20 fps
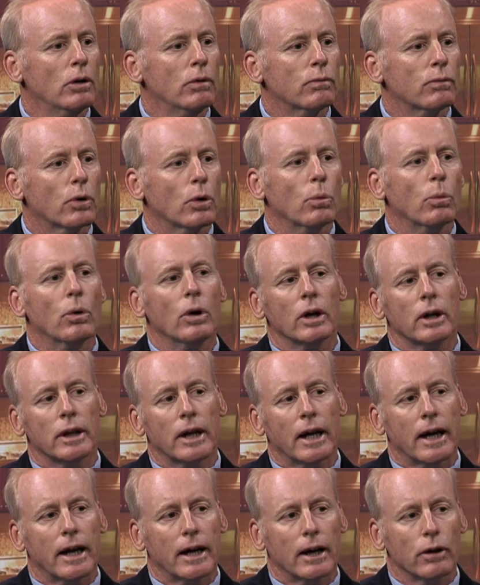for one,
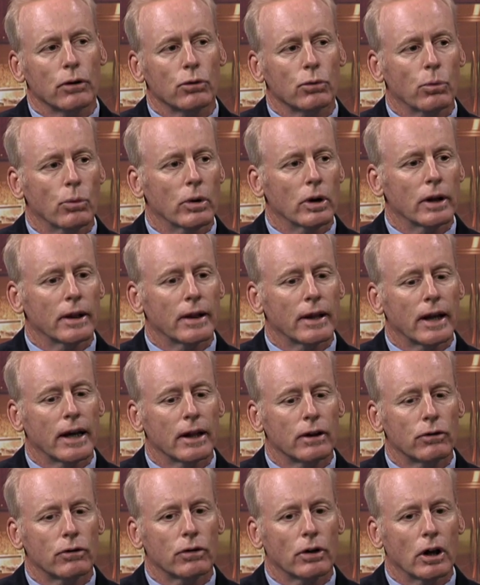has one
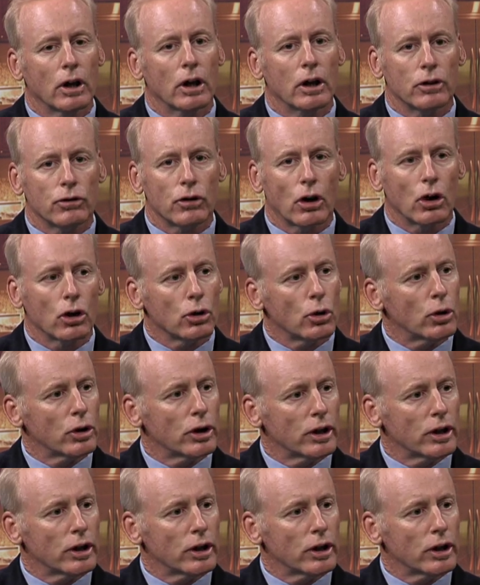that's it's all